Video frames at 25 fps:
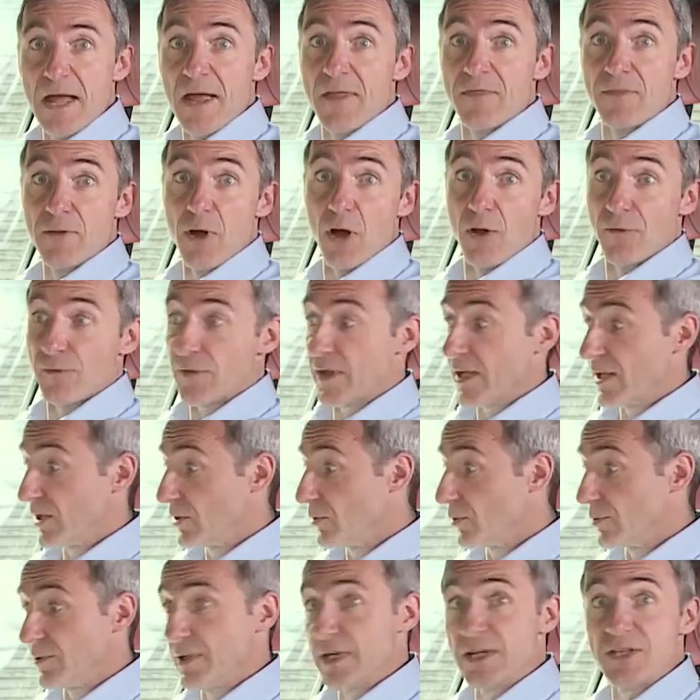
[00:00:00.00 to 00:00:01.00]
Not that
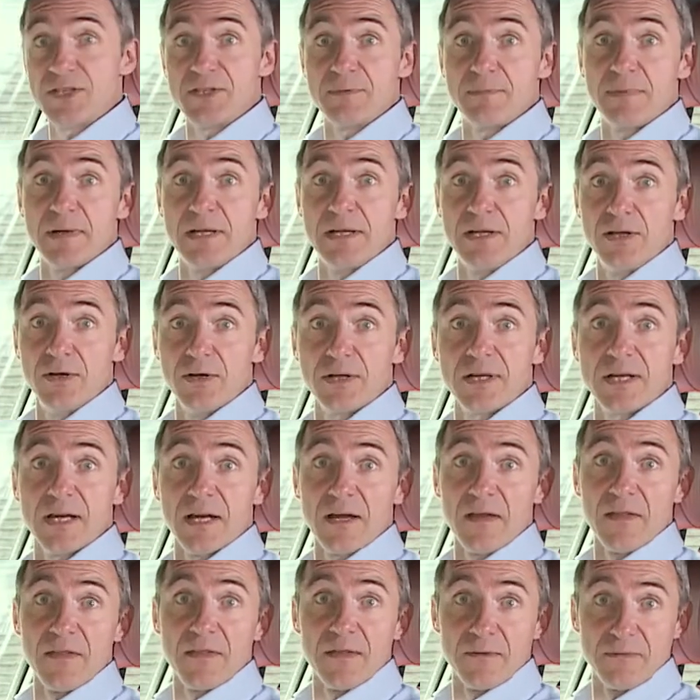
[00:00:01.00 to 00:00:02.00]
you'll need to be looking
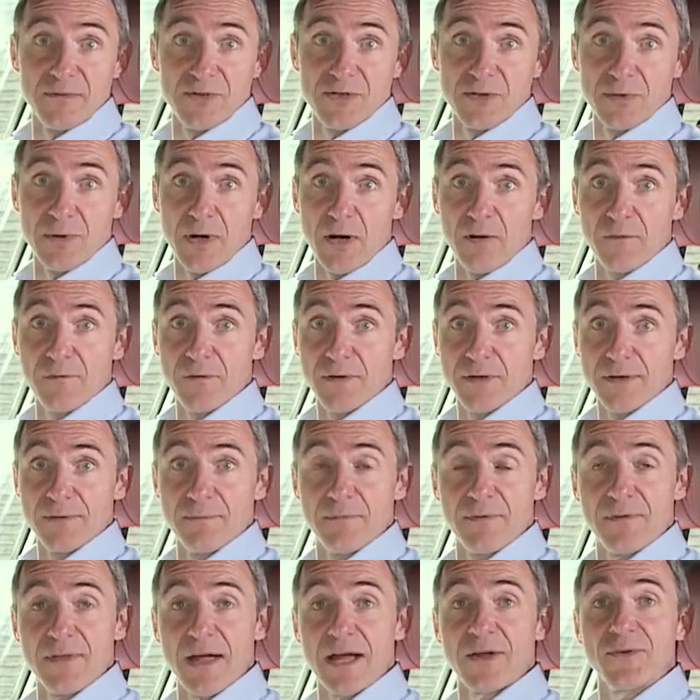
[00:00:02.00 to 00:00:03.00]
at them too often,
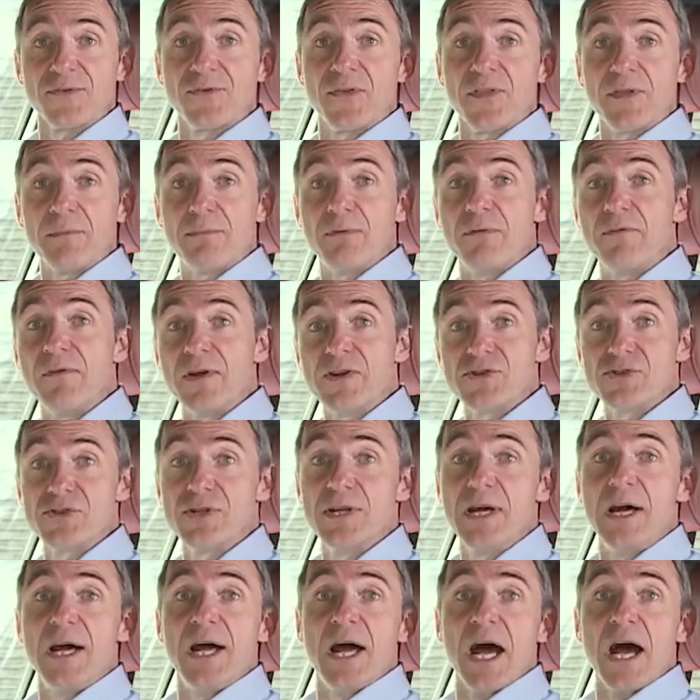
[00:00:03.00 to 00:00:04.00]
thanks to the provision
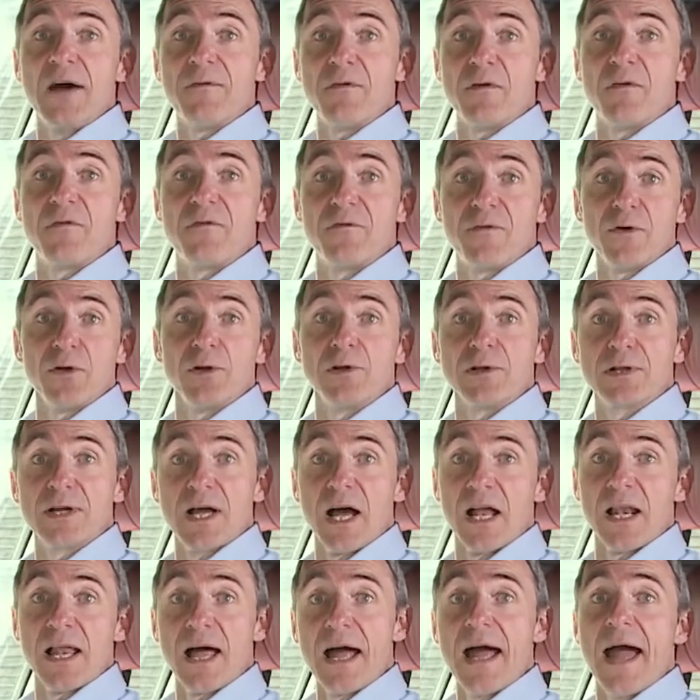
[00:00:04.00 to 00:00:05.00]
of a full-colour